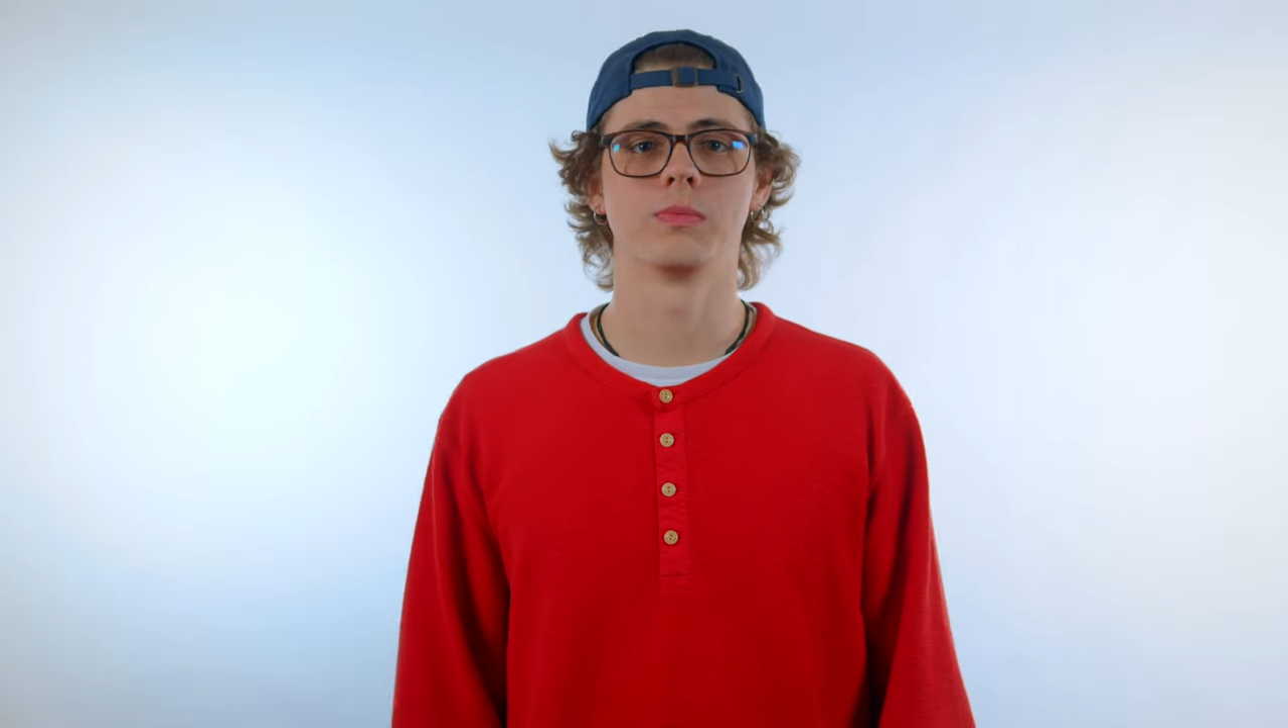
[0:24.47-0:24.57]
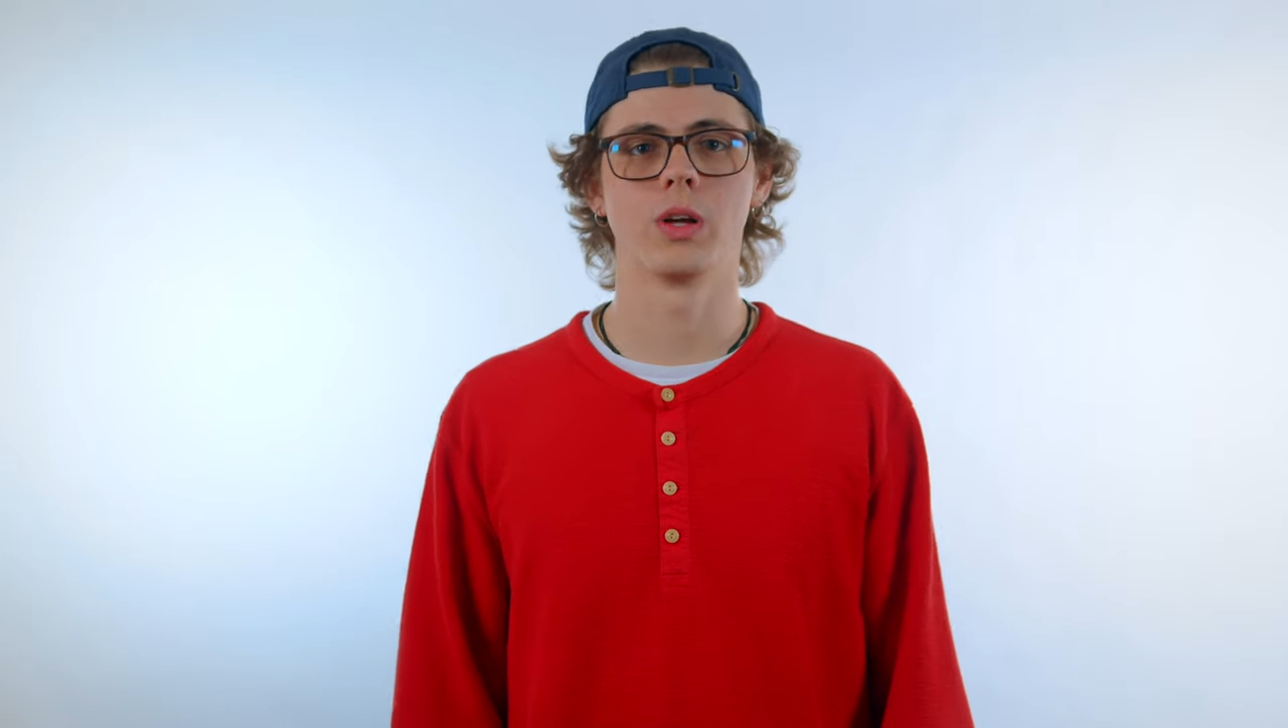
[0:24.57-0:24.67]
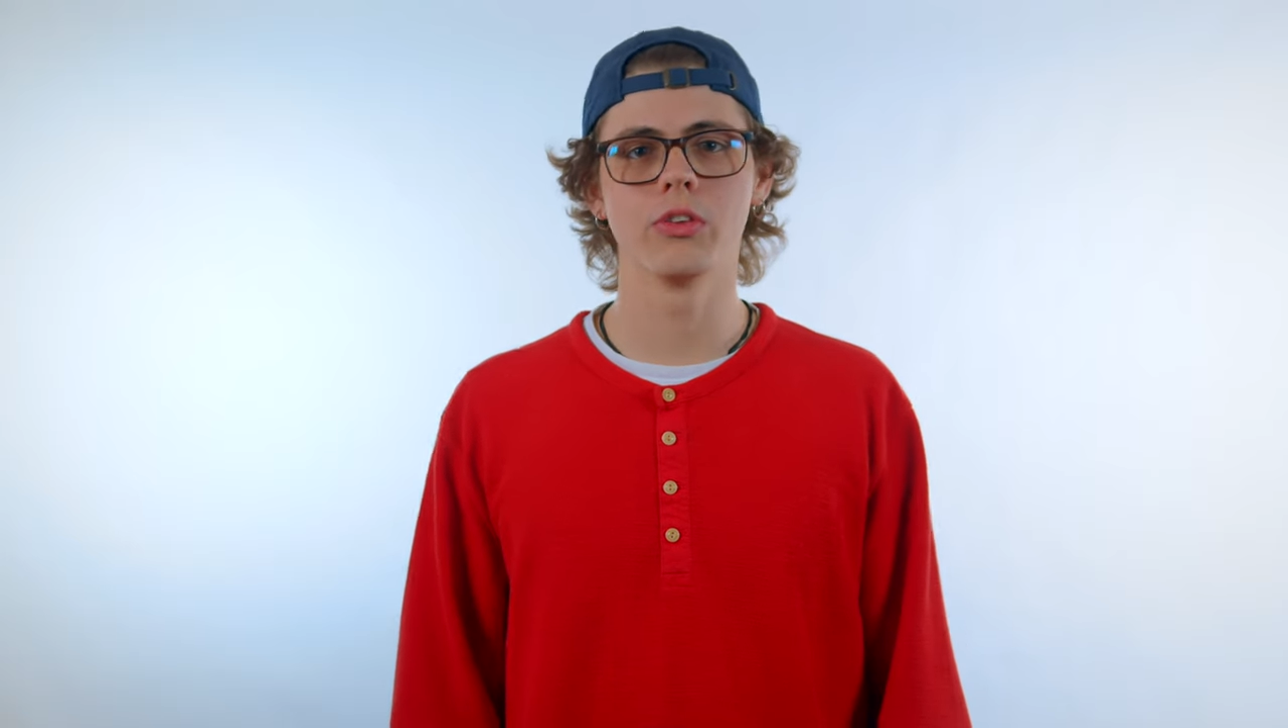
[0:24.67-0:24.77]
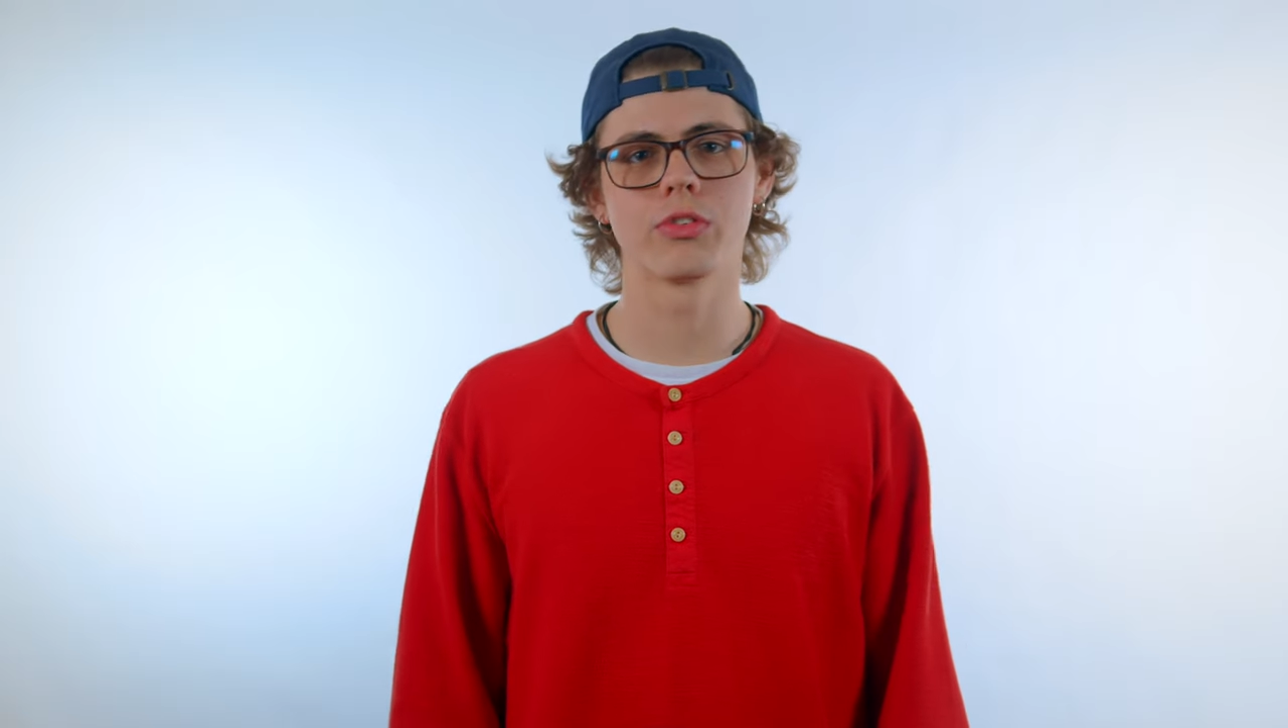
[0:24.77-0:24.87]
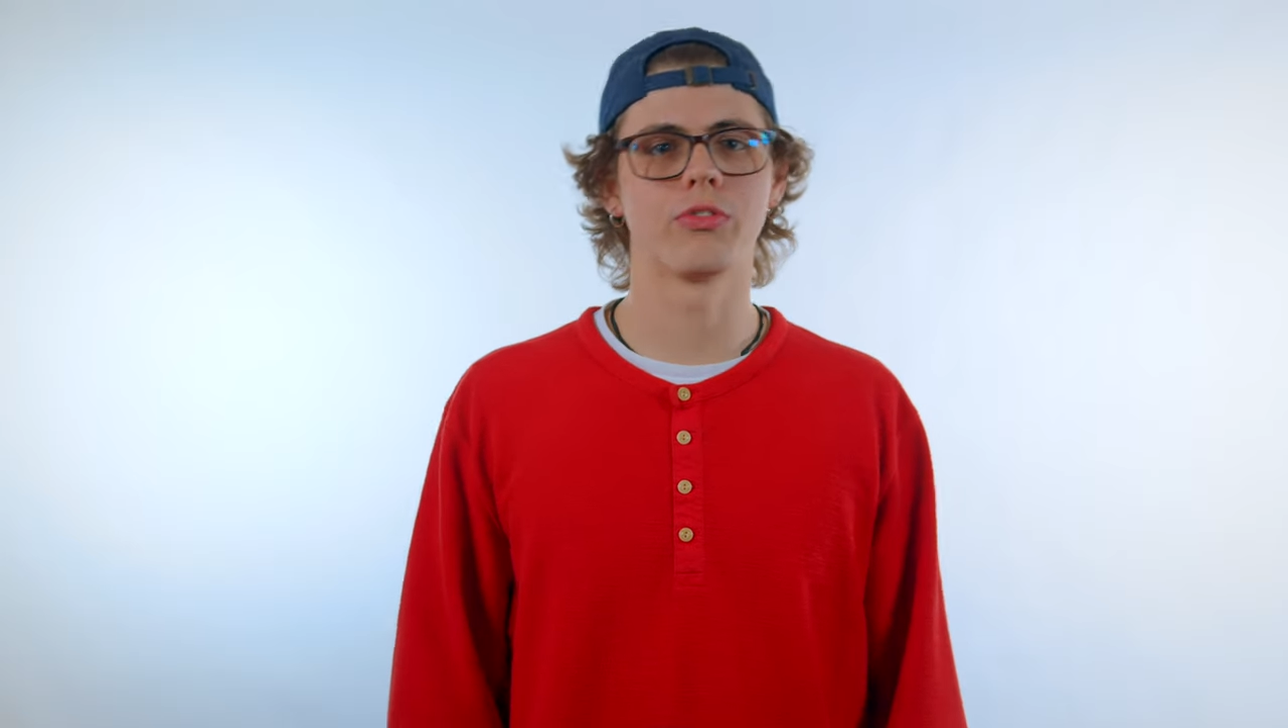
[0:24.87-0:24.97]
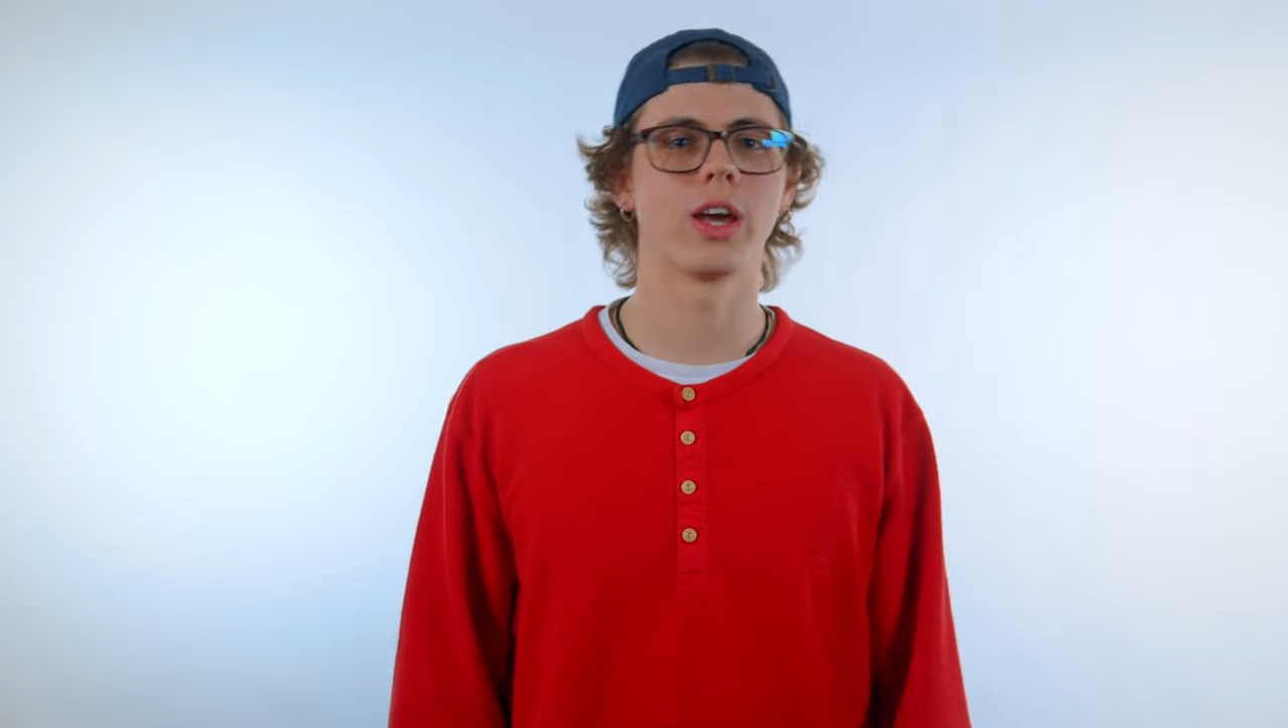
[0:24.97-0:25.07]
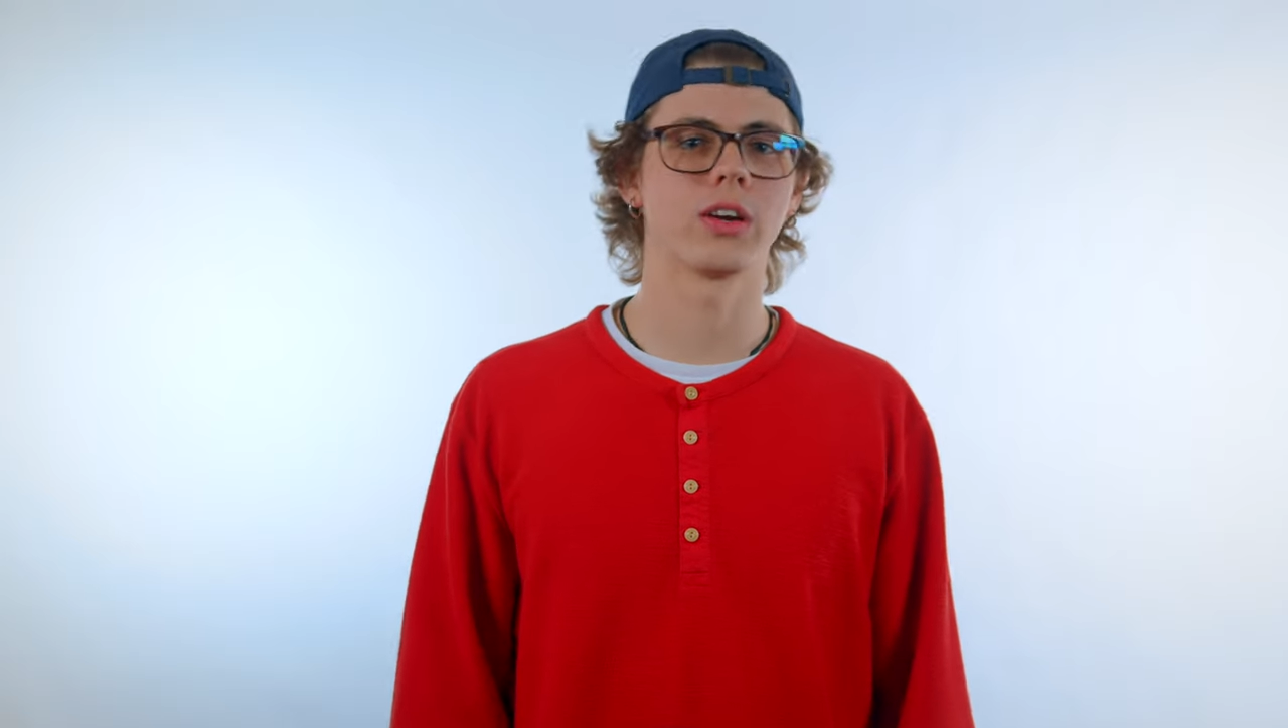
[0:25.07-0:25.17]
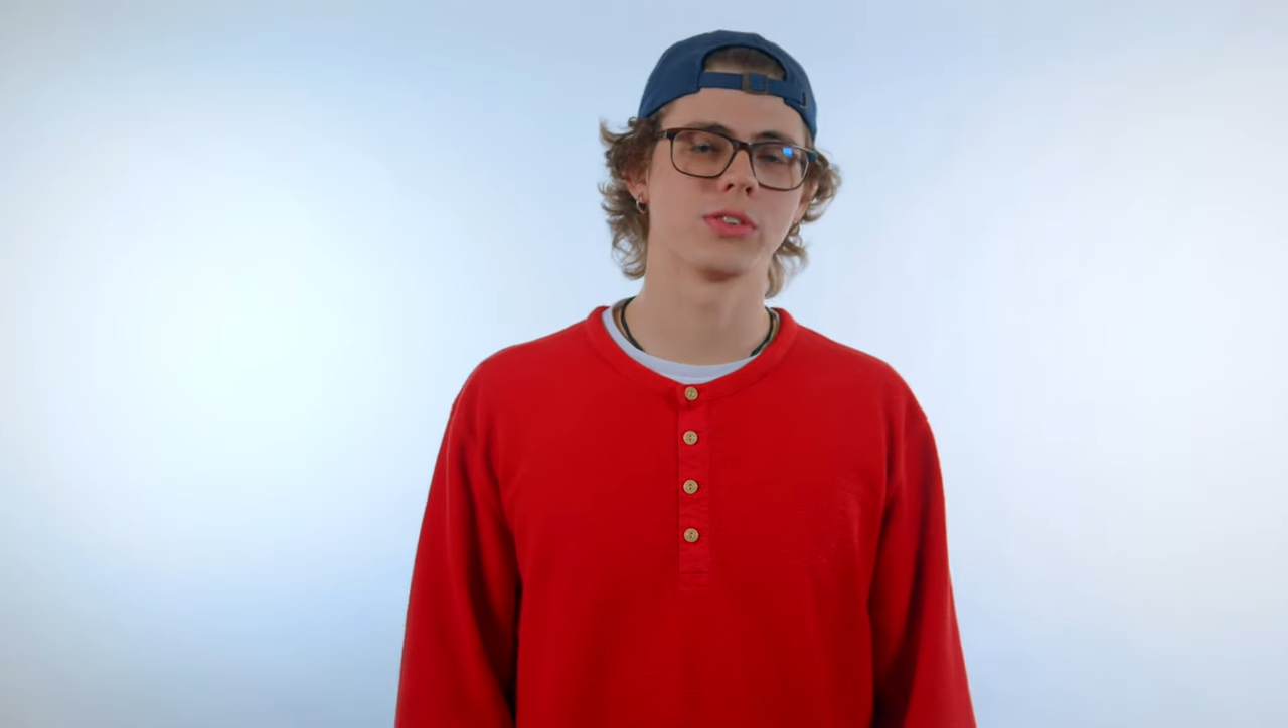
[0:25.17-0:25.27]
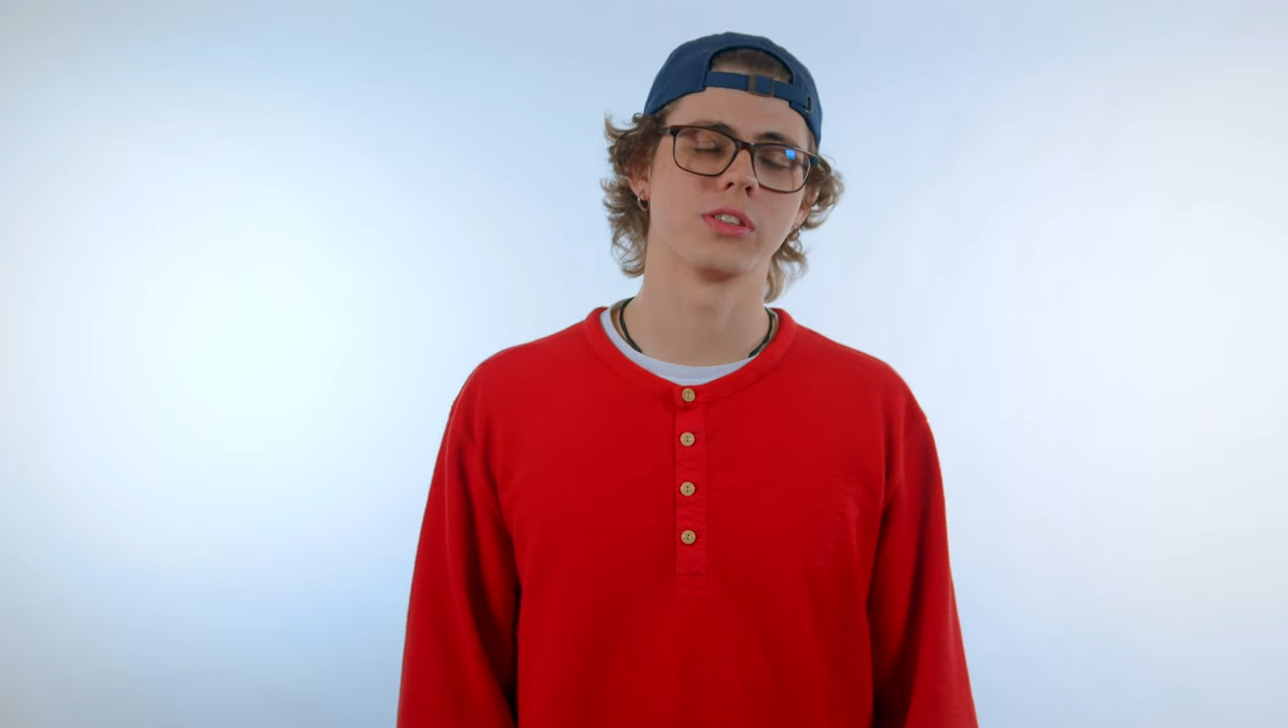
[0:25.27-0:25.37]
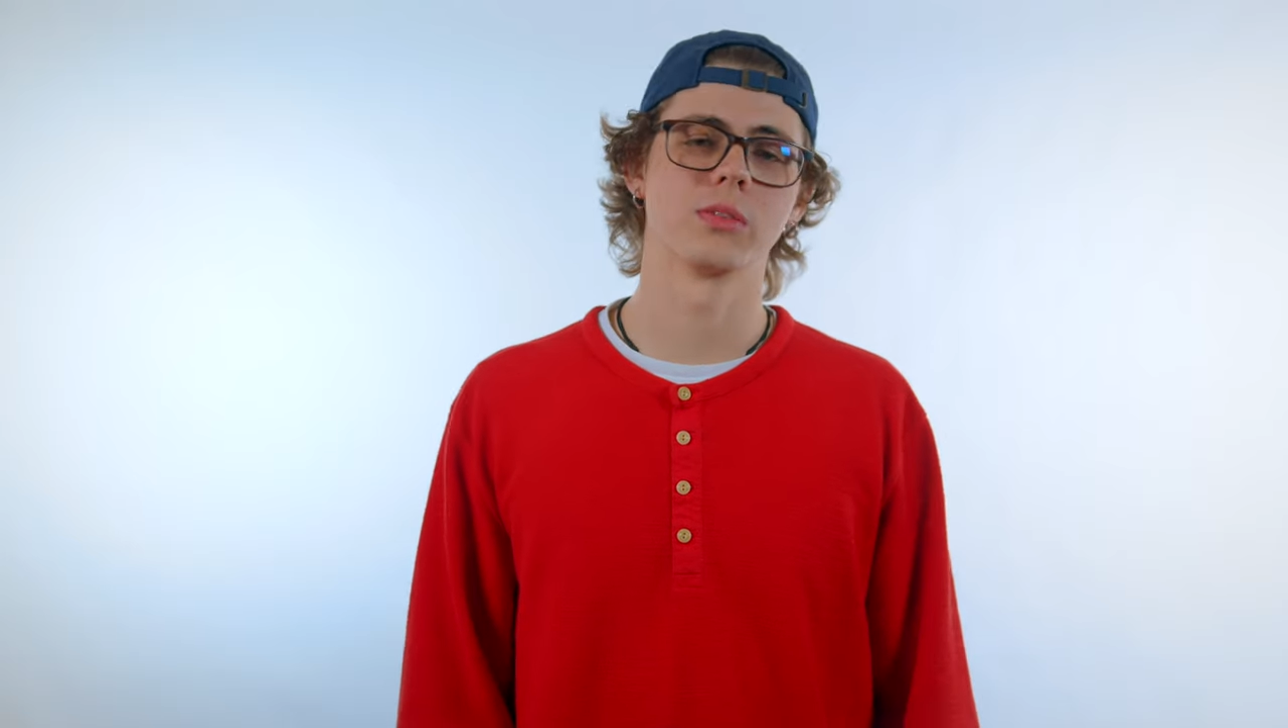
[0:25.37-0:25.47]
All of the
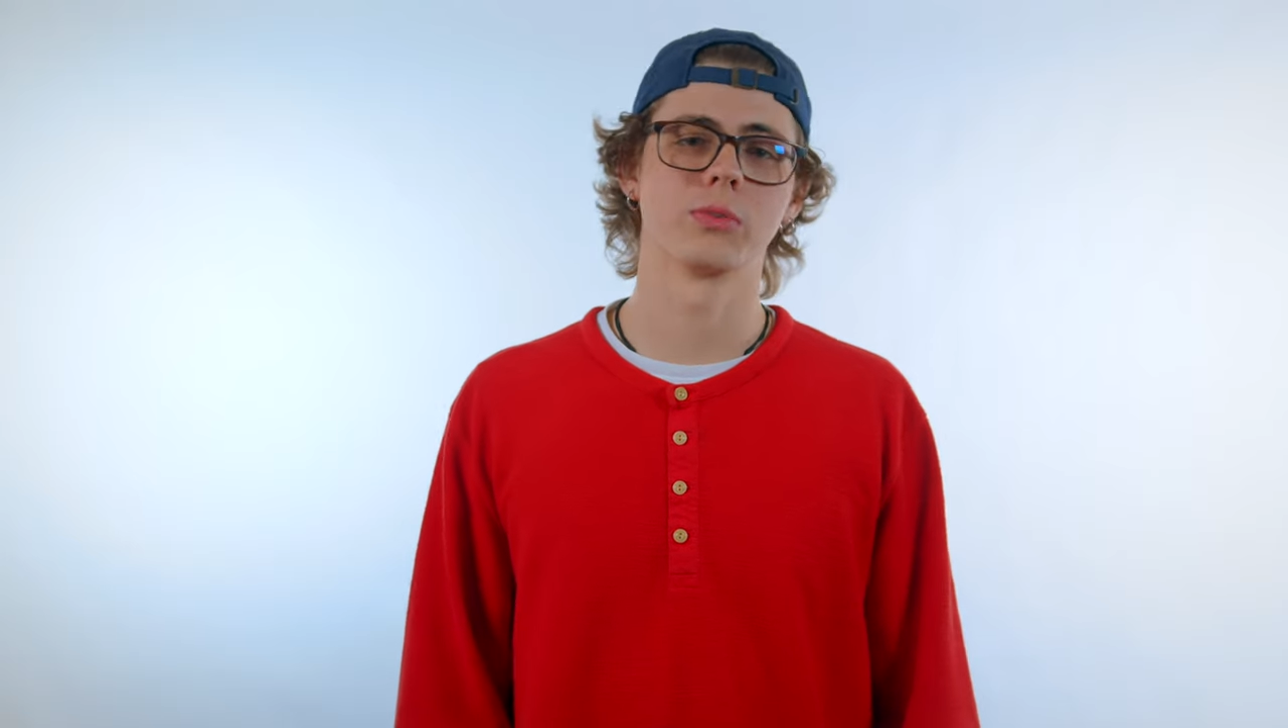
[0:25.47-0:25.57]
faculty in the